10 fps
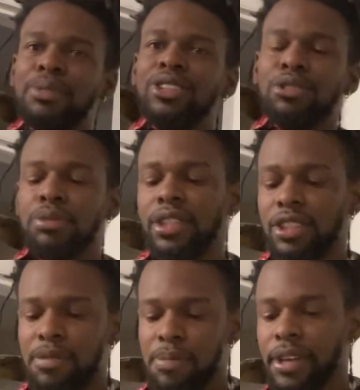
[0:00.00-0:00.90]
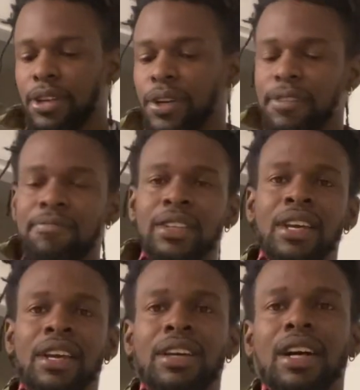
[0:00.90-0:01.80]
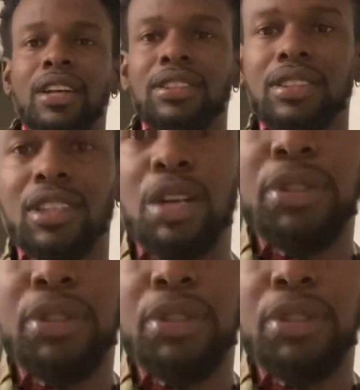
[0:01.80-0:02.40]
be too much. But anyway, this is Terrible